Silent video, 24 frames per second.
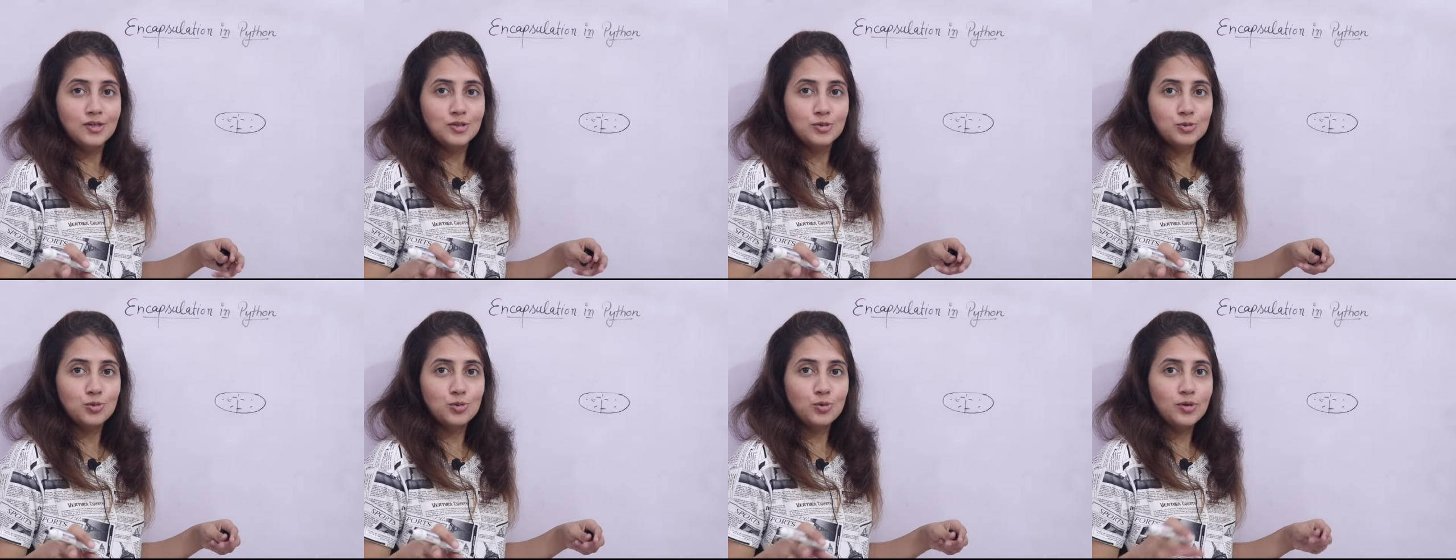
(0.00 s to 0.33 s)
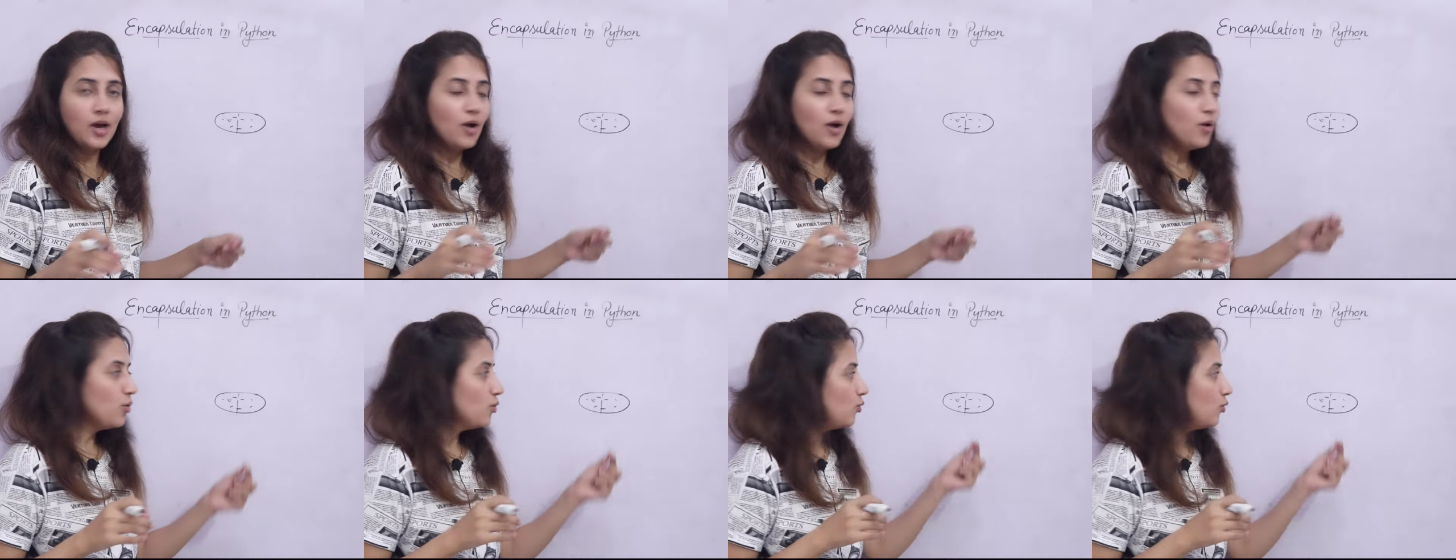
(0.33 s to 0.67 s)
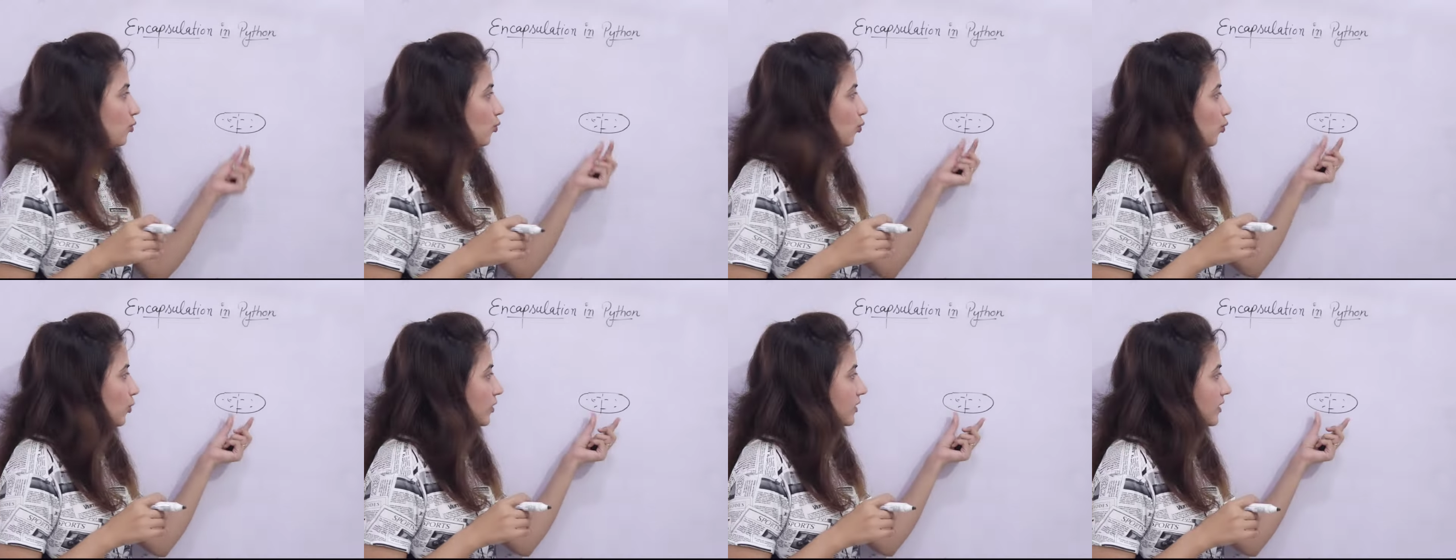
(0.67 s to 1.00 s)
so
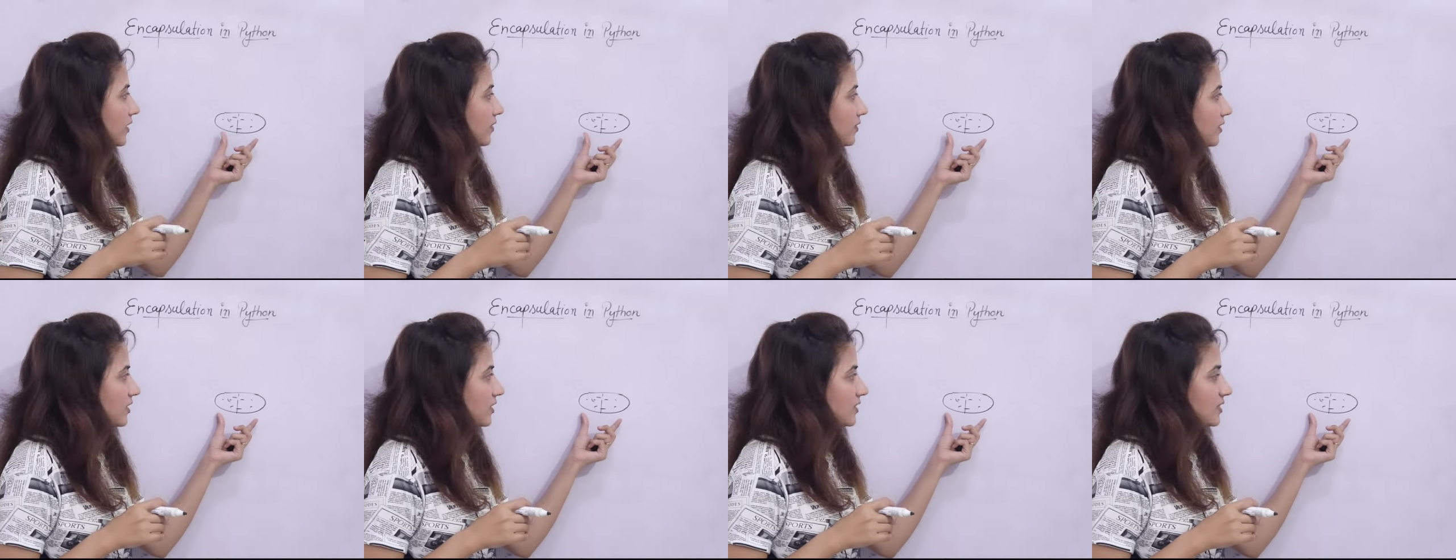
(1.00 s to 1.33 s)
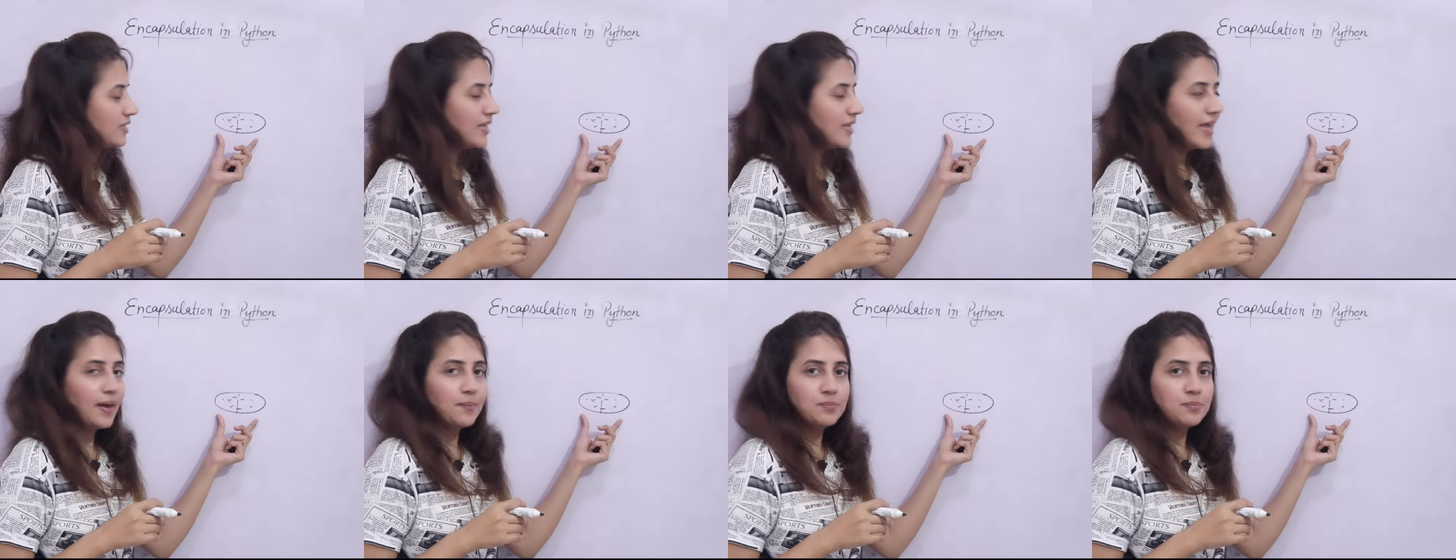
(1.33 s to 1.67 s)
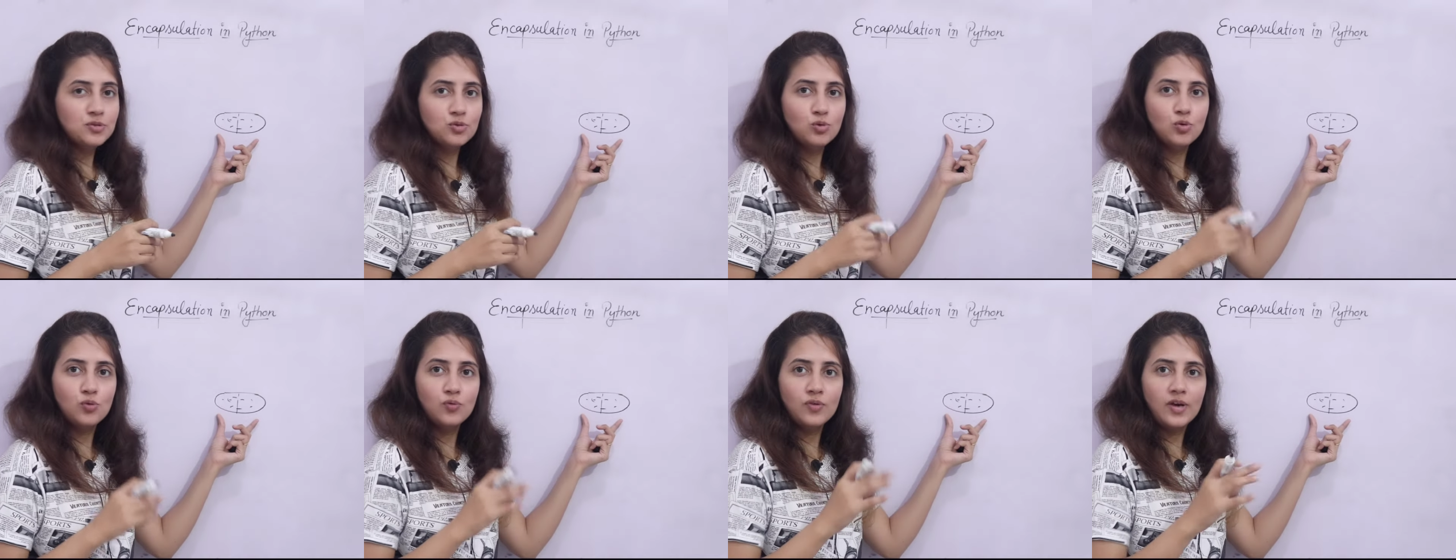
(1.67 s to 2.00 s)
now within this
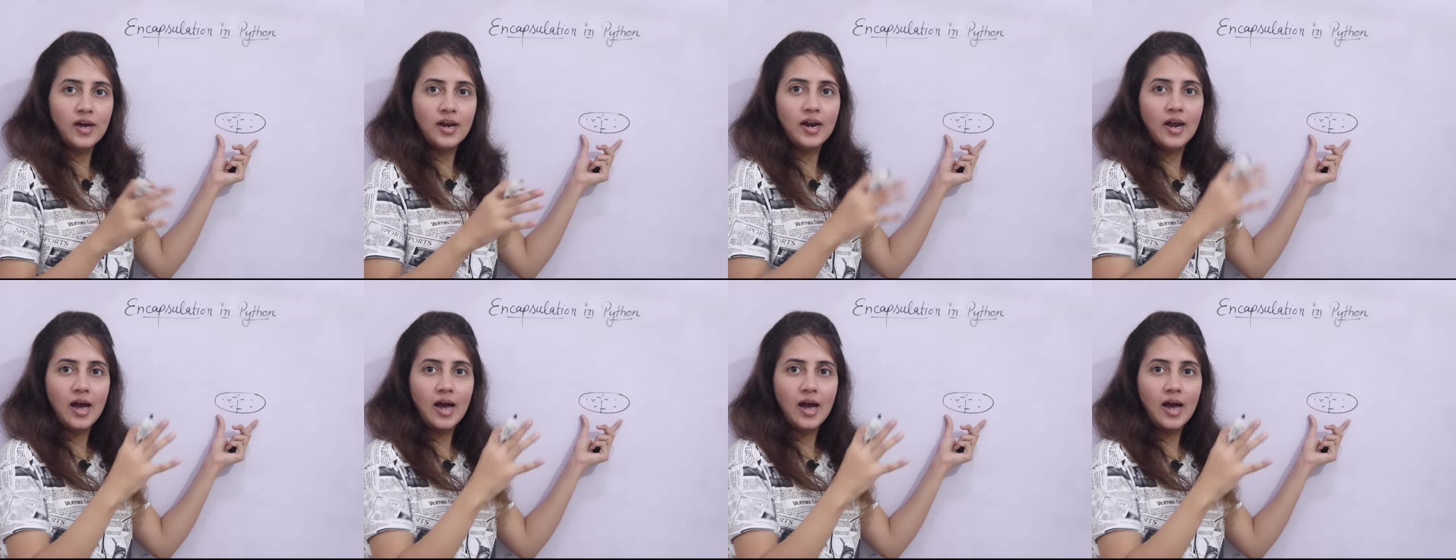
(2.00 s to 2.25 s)
capsule we are